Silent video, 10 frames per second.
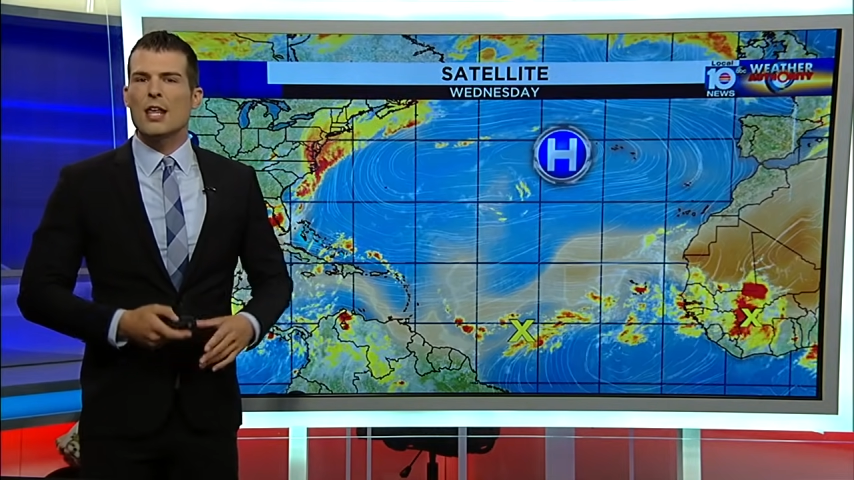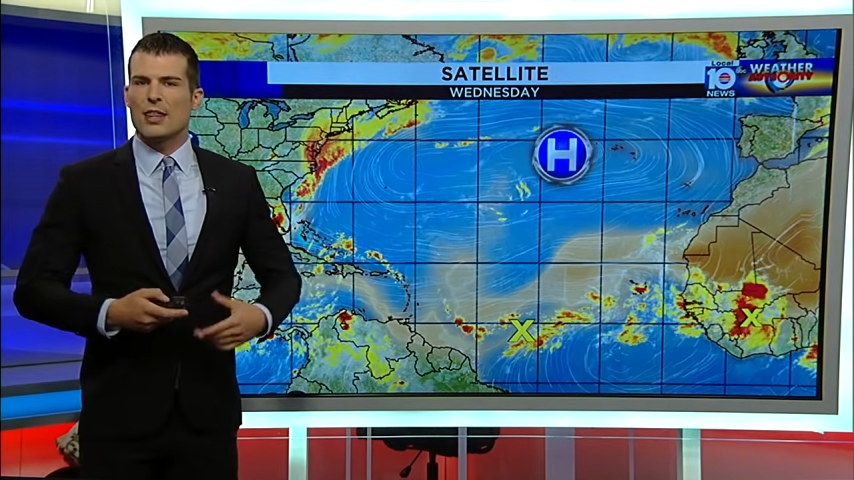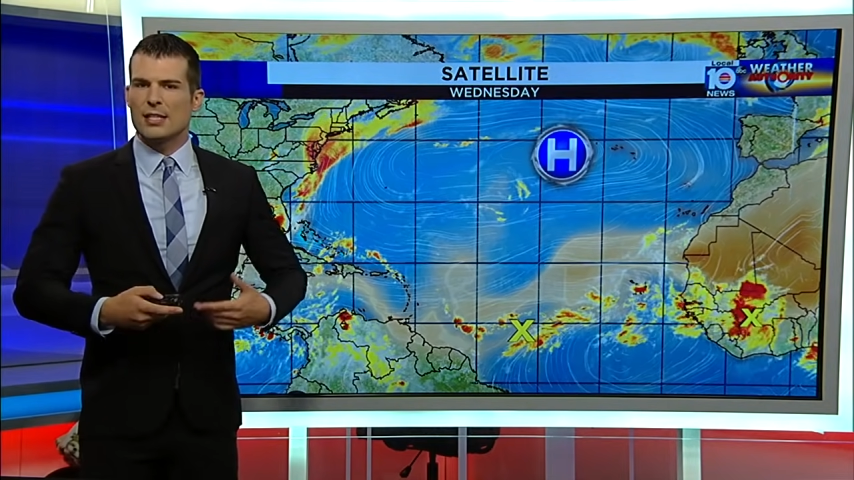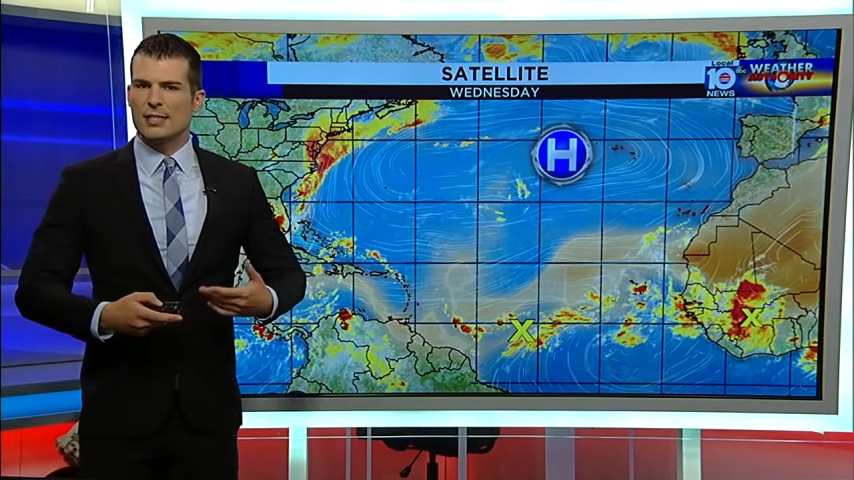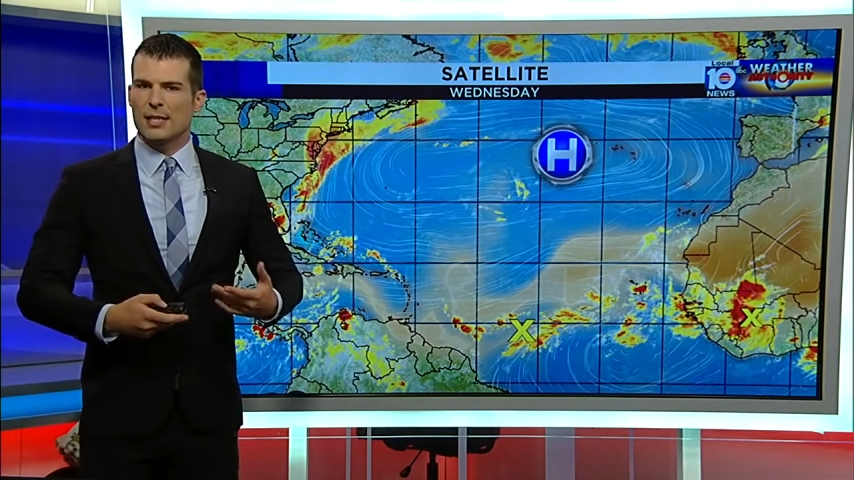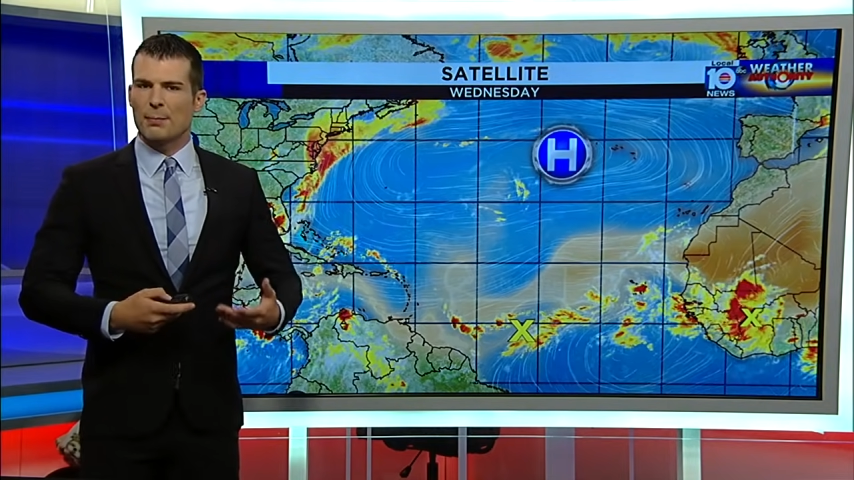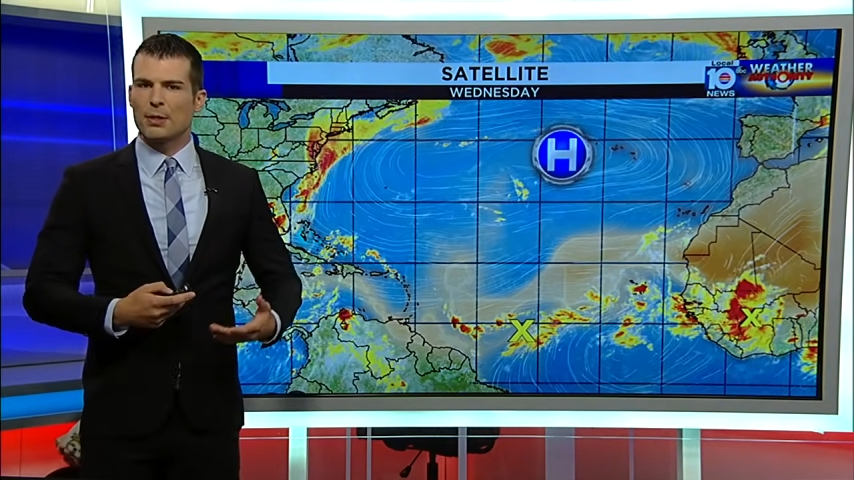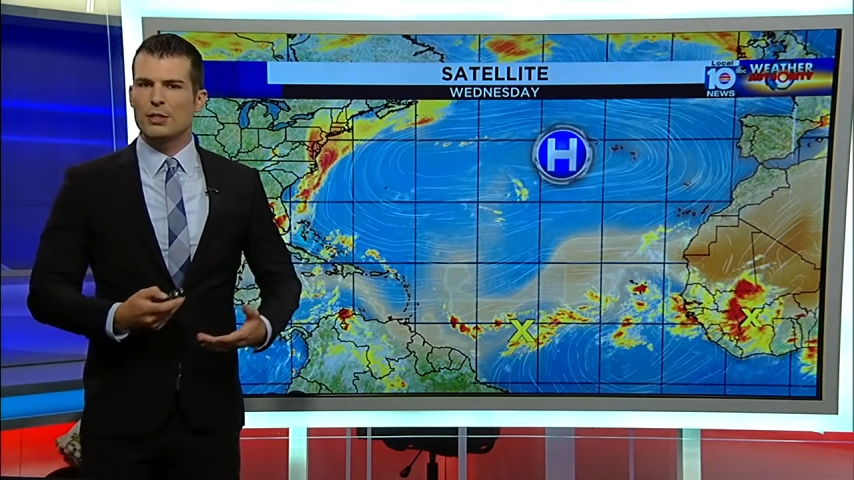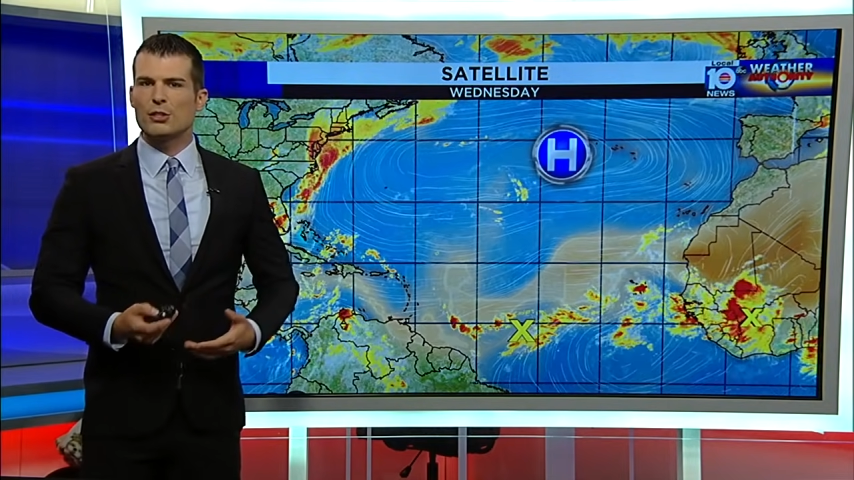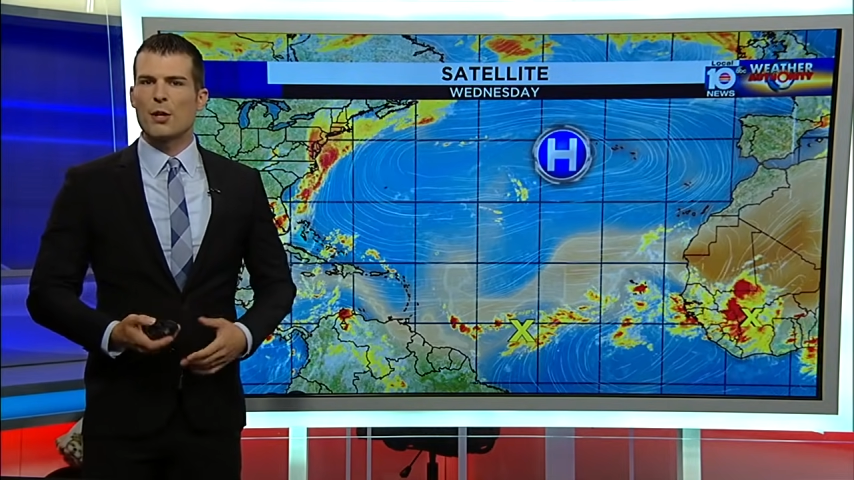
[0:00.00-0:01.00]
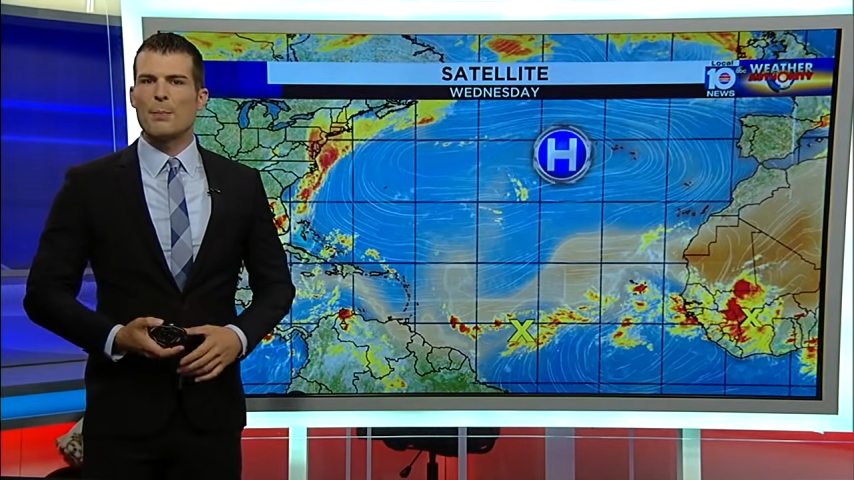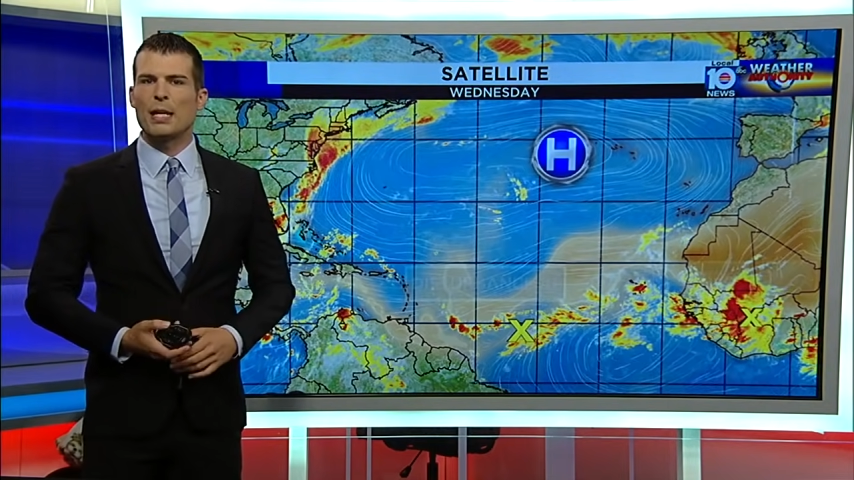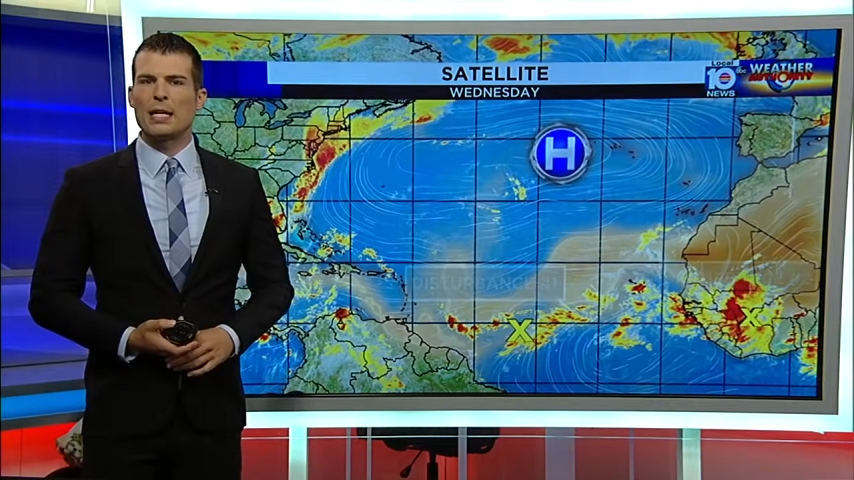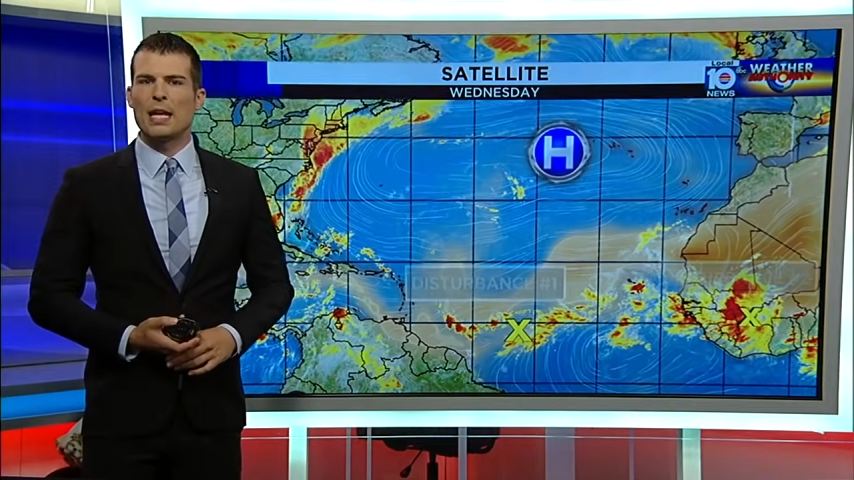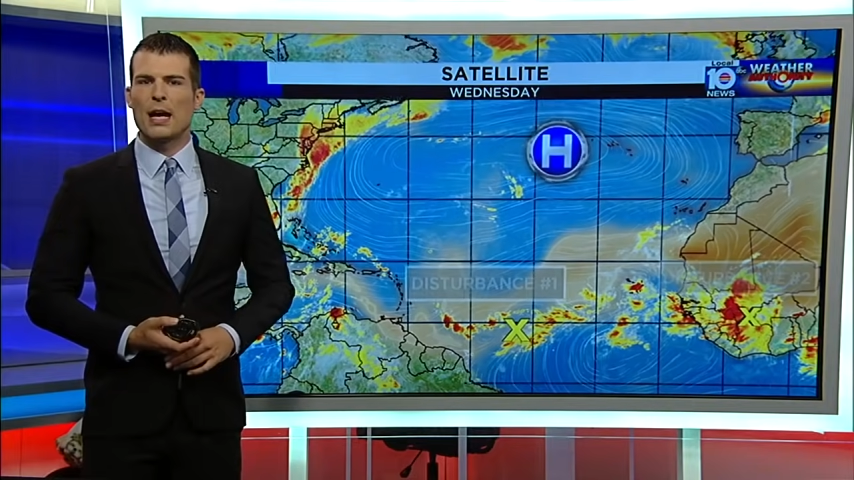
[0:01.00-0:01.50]
Things typically start
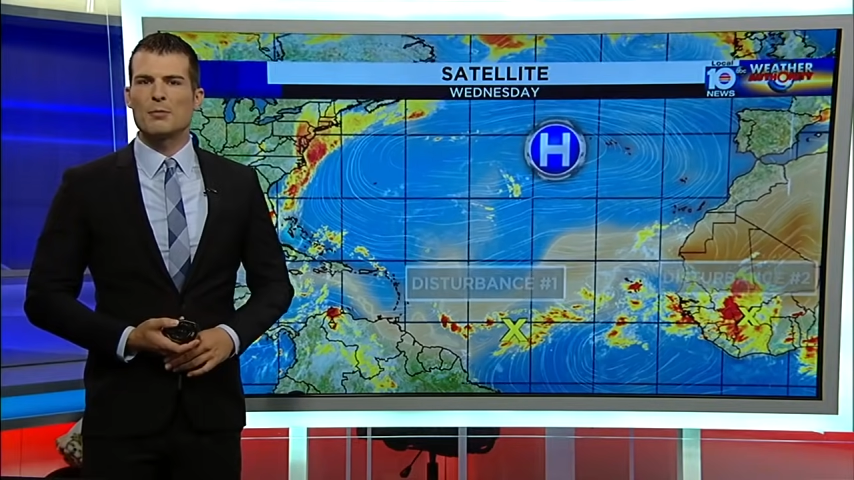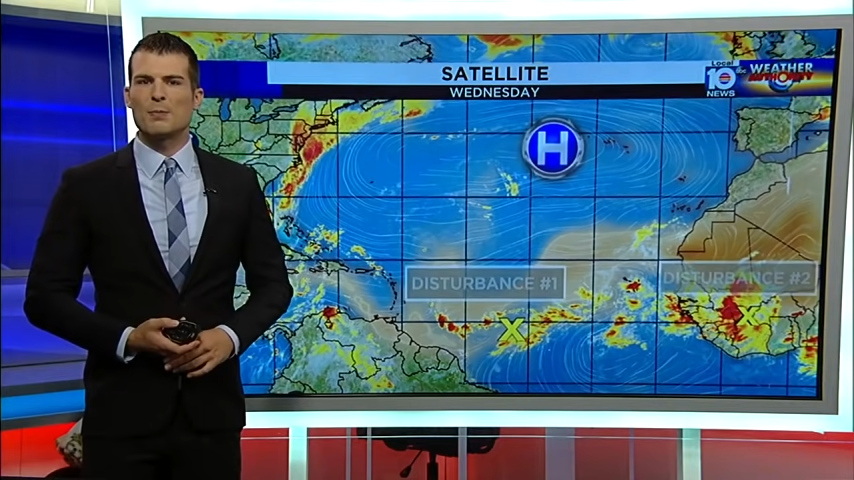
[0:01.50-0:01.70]
picking up,